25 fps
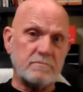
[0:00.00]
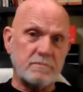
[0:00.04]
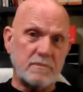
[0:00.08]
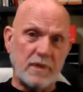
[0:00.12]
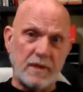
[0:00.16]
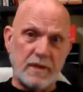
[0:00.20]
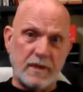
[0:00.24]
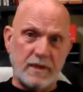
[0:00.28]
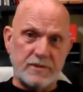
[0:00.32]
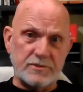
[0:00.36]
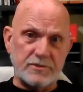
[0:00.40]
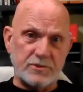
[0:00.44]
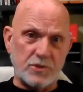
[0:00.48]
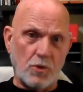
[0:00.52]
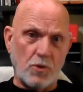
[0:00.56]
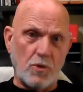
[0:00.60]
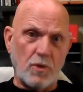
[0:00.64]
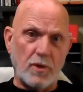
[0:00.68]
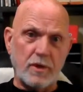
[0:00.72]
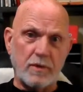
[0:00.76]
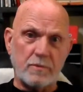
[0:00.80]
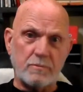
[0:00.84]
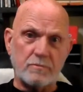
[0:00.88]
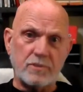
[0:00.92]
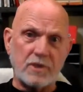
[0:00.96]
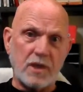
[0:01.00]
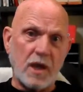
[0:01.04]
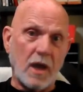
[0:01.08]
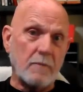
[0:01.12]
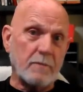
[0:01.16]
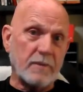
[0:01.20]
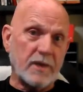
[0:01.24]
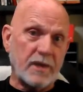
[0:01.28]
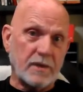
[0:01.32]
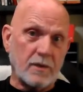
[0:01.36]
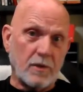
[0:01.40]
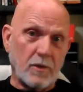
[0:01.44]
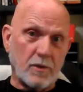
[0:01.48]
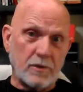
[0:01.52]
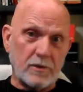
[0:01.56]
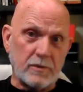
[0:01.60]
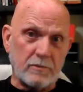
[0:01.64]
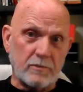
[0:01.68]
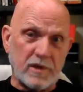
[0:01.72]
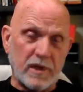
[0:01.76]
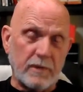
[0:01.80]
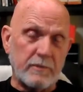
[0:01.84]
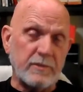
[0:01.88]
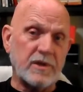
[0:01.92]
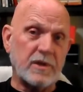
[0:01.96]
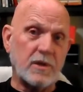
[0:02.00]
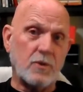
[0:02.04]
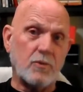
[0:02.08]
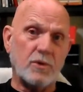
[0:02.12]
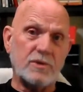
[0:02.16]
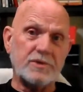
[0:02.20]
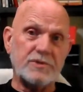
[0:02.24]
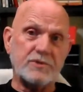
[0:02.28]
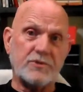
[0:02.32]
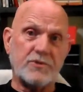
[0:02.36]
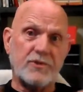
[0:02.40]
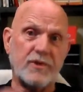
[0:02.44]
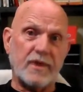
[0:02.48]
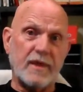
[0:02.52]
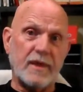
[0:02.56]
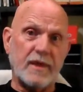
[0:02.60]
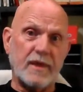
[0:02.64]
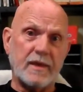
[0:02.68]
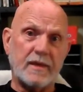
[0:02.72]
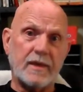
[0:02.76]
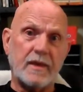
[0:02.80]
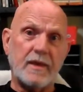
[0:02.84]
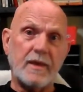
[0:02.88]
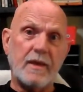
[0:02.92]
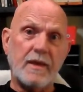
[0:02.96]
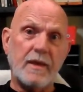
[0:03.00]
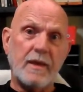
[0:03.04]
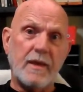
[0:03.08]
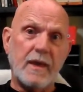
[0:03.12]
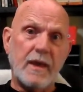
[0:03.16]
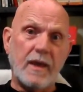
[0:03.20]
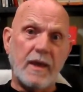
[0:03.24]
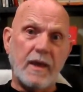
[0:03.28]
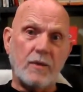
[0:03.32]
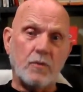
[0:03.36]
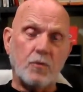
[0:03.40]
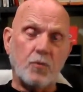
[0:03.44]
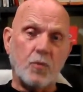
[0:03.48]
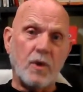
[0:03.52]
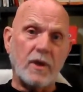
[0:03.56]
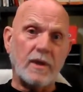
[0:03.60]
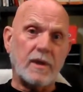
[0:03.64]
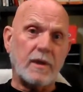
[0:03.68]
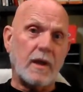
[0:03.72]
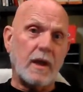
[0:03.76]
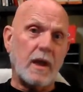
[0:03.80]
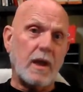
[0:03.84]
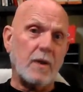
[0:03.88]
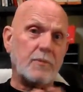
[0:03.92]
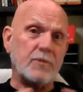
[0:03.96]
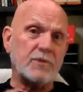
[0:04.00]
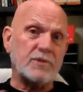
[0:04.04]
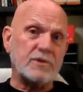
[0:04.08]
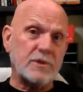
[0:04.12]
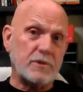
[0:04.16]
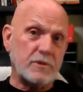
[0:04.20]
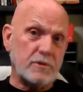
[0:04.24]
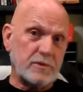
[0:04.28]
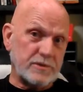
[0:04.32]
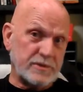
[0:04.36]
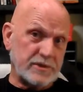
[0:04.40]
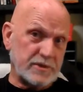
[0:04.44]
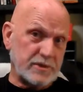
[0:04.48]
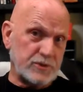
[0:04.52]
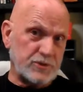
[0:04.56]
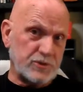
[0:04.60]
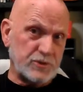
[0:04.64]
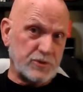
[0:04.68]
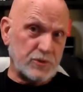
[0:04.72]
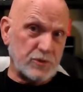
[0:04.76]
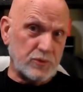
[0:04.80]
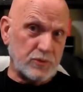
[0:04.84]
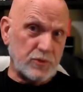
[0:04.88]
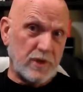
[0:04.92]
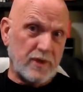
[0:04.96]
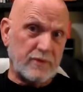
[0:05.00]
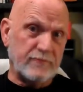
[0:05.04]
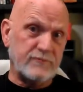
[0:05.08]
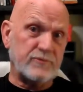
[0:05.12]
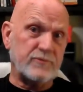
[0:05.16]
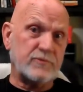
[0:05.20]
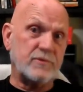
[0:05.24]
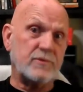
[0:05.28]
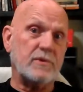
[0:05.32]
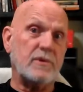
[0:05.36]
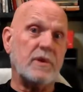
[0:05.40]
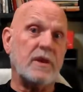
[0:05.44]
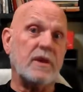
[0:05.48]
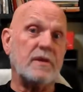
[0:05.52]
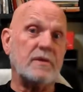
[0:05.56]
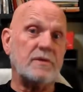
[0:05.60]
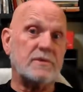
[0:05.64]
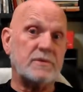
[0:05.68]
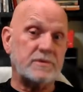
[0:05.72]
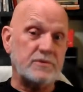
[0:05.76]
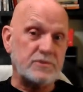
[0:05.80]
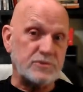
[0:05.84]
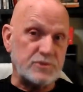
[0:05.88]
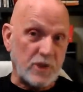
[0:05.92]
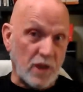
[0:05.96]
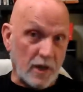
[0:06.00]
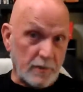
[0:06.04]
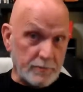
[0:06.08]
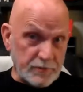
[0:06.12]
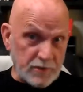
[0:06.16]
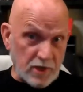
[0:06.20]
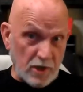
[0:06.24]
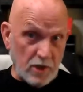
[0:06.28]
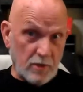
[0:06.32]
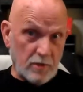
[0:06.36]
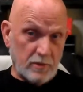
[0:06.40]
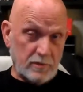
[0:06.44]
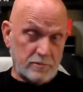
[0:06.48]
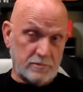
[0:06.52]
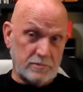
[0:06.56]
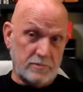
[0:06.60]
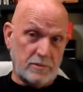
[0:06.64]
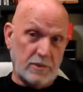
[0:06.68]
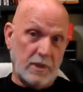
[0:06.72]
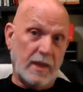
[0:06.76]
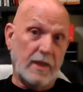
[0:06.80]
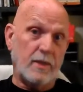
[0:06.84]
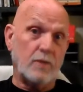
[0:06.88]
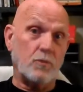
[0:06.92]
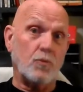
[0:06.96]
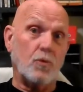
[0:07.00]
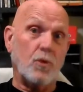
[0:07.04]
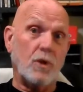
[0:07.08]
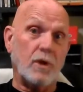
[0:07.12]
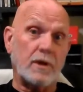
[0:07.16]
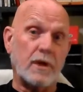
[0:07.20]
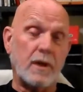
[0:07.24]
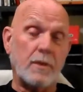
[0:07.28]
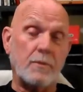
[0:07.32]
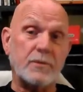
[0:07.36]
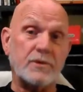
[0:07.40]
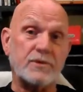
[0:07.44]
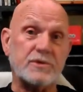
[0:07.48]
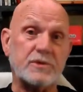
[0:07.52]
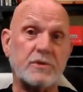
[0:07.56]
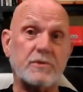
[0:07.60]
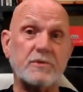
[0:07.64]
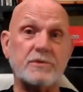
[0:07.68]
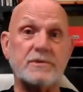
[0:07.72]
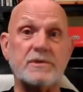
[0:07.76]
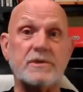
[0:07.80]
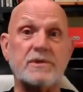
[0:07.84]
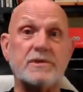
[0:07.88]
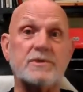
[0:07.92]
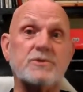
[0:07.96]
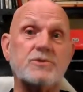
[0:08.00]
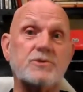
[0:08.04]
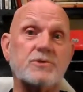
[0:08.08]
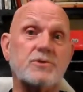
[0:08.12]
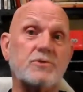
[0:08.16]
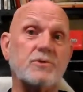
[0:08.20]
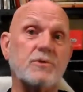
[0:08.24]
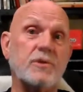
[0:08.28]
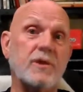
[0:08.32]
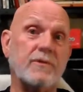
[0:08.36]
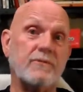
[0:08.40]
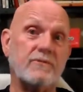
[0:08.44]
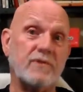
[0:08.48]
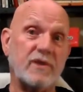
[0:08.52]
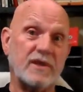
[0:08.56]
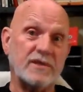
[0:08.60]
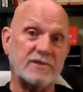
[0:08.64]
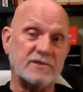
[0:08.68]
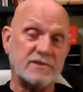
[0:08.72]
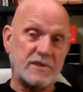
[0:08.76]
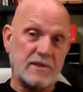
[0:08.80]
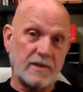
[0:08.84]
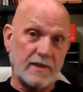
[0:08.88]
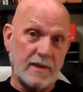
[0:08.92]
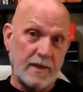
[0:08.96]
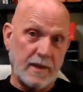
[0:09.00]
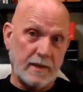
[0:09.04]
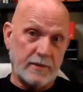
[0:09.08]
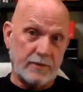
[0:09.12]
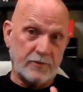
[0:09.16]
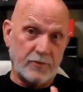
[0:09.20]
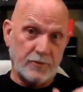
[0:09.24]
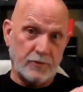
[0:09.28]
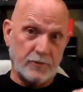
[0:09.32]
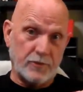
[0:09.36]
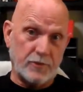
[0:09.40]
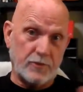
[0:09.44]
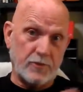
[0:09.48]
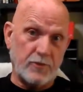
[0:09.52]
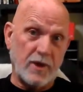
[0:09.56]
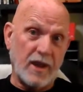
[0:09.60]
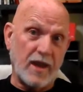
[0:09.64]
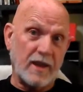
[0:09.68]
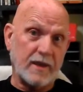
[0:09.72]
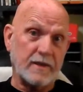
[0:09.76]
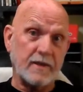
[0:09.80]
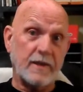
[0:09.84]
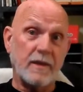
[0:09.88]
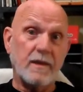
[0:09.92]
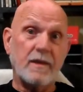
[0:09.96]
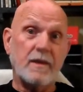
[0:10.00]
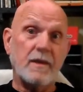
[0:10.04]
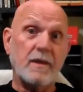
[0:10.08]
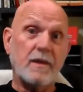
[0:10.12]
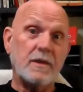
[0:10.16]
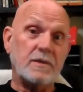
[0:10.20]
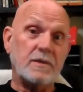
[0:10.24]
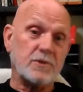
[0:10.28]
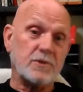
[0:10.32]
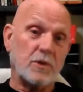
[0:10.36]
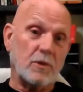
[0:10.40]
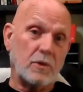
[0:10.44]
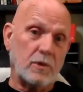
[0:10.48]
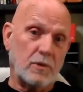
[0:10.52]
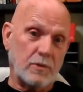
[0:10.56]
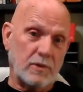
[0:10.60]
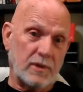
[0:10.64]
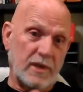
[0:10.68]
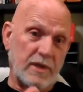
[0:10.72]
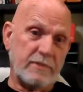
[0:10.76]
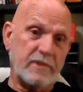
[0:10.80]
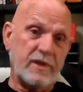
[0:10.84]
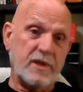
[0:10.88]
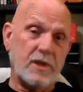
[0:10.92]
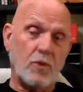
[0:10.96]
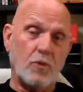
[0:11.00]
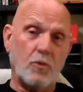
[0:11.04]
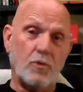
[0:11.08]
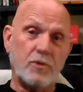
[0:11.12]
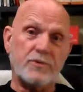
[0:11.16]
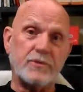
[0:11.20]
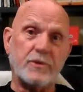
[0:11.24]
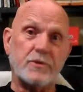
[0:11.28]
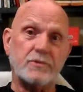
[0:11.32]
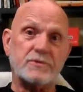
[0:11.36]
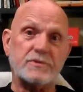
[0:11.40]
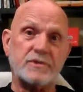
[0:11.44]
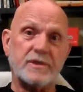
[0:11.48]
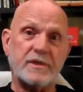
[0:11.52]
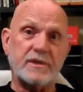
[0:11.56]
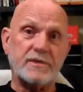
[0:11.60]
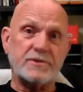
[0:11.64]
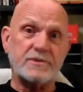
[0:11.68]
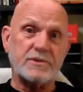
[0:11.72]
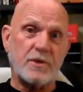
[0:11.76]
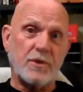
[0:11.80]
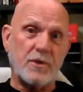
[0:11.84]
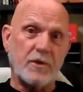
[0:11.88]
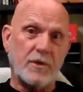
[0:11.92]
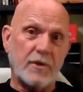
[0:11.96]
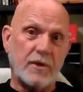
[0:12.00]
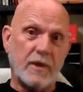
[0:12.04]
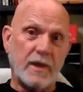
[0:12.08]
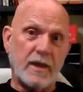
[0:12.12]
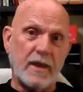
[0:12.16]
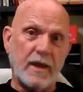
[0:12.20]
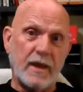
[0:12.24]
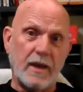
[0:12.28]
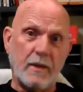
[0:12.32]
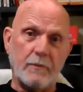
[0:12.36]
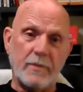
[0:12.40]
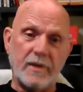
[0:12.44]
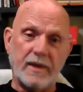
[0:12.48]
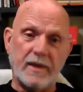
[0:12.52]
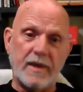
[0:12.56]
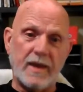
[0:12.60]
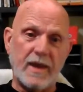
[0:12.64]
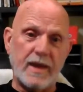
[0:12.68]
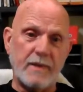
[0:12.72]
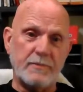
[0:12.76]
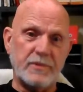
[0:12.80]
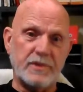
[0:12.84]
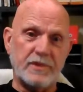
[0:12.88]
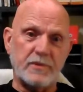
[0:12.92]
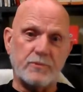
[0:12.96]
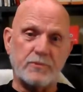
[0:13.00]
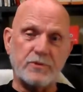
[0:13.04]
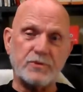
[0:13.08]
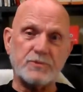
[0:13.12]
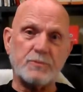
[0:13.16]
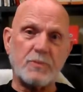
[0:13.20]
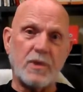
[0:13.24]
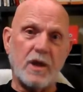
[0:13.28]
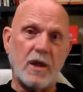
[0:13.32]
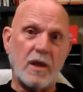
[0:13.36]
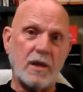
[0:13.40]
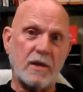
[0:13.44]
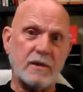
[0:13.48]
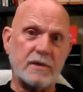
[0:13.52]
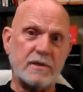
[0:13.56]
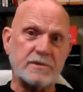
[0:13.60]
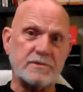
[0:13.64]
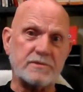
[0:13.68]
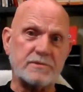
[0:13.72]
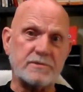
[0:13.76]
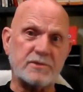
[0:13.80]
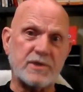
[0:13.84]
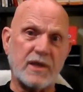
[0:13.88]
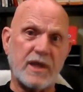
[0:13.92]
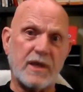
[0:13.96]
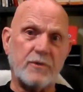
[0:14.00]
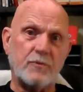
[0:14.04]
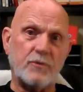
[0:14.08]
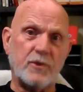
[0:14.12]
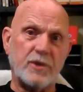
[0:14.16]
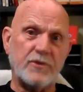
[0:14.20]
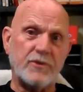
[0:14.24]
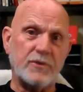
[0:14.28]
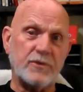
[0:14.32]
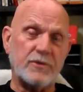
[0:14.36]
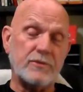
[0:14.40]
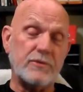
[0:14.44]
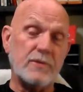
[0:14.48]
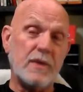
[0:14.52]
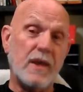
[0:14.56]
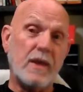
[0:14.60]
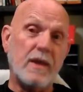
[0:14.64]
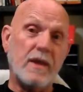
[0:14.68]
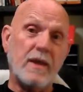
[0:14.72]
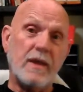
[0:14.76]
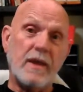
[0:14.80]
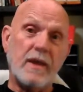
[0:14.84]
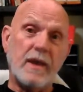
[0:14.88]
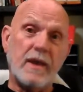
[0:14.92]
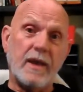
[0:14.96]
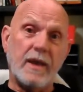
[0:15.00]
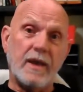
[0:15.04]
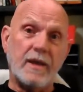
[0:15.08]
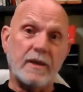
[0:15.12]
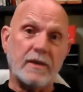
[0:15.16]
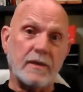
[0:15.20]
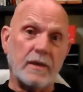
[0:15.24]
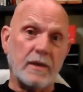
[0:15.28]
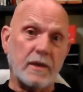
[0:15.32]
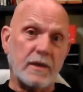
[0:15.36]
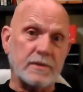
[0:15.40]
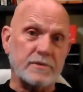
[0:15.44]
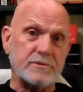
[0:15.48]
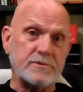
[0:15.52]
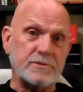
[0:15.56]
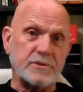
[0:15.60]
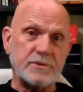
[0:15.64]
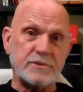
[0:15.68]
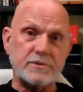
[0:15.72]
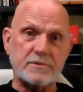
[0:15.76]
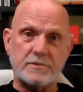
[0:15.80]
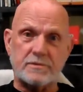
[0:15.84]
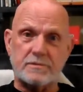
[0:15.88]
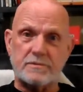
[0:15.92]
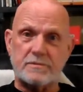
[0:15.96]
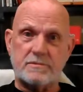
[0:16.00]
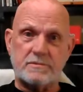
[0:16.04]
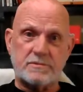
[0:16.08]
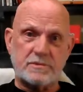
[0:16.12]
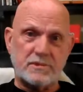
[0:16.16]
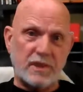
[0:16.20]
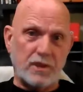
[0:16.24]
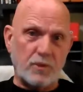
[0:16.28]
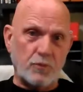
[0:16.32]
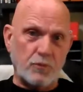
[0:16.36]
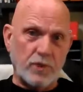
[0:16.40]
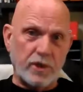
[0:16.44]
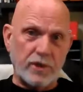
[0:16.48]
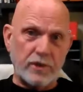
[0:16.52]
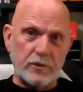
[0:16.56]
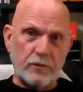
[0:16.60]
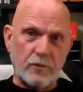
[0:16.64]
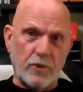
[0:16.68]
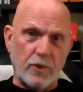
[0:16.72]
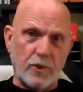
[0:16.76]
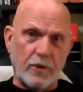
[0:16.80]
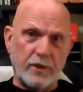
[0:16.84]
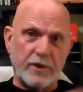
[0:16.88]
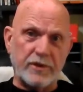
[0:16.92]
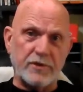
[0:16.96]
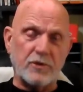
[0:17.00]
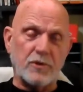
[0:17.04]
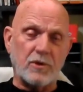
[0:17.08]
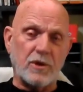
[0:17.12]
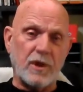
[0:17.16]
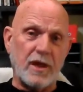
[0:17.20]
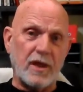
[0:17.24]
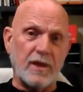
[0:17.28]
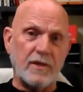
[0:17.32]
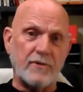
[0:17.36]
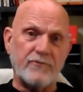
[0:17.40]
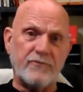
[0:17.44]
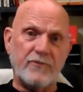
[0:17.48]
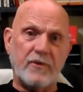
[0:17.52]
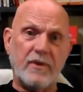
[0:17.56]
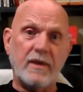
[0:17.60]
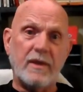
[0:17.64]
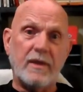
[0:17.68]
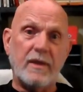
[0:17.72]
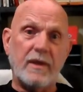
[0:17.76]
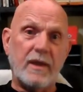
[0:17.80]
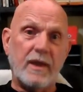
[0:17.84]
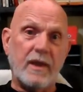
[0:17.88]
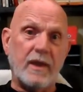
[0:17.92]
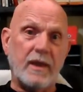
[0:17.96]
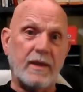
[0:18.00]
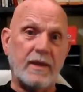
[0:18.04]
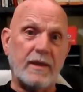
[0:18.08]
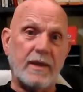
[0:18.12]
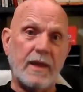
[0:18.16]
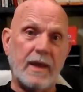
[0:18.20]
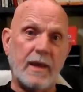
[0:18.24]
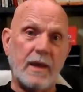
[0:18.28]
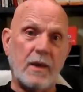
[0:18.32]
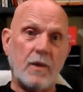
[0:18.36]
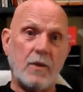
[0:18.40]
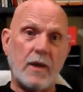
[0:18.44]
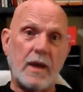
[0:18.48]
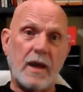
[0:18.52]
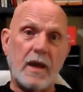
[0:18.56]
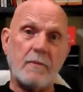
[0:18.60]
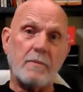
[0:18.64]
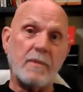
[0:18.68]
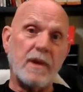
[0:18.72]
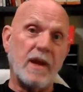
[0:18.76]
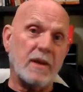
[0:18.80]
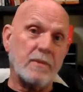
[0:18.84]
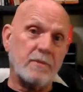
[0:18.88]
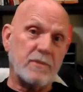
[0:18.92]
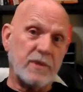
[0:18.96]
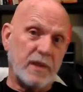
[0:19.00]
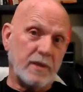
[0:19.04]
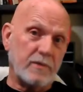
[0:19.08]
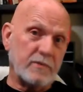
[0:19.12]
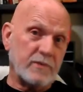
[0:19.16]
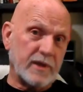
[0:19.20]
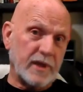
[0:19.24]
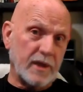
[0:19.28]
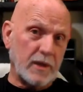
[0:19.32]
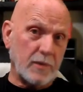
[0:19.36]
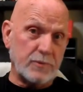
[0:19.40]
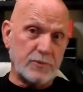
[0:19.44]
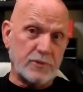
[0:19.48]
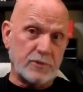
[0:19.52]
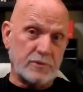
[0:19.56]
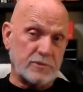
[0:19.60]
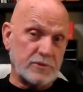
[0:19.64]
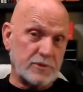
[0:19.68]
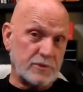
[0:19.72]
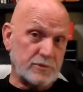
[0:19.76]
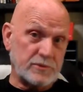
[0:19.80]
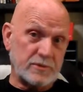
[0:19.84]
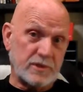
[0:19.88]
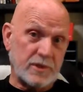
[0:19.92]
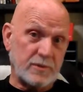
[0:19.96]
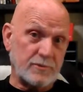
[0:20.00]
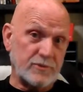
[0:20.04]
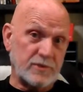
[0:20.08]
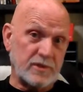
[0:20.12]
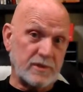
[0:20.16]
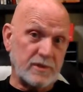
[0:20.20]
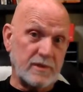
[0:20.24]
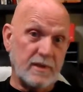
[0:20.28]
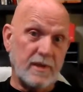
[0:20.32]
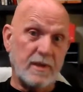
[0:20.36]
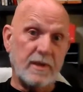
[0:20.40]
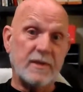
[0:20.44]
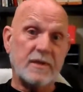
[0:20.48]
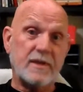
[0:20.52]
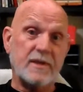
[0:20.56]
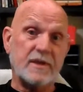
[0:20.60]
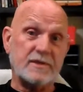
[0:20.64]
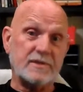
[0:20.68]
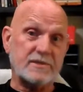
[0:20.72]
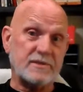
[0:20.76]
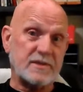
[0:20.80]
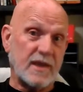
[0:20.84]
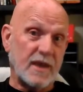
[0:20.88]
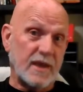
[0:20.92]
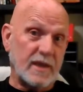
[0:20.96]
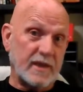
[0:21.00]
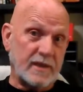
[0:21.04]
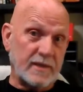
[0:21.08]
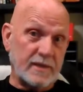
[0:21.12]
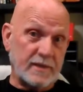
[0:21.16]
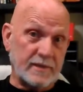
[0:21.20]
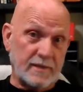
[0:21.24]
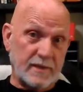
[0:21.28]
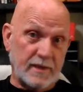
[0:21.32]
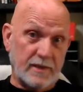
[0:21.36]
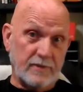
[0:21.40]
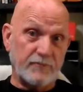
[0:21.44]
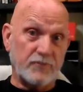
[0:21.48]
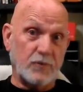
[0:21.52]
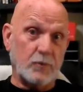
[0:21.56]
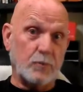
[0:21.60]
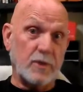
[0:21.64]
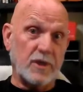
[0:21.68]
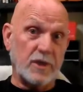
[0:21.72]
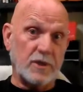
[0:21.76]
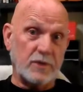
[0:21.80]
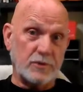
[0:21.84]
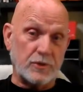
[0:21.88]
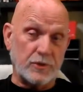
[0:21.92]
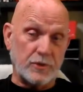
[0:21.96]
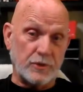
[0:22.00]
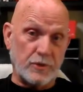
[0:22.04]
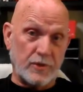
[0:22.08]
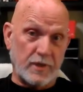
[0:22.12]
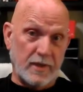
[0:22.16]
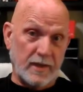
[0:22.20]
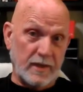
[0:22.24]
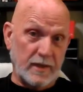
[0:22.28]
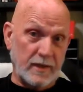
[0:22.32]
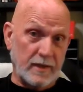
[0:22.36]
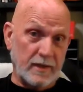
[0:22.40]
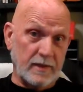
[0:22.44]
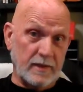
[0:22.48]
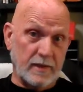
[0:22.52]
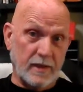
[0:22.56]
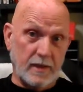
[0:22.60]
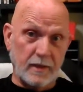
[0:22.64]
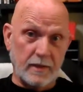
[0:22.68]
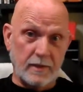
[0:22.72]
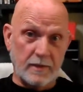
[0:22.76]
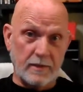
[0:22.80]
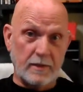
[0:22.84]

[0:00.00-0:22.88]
them, enjoy them, comment on them. Let me know what you think and what opportunities you have jumped on and what opportunities you have let slide through the crack. So let me know what those things are. I'd be happy to respond and chat with you and just see where you are in your life and how I might be able to help you do something exciting and familiar and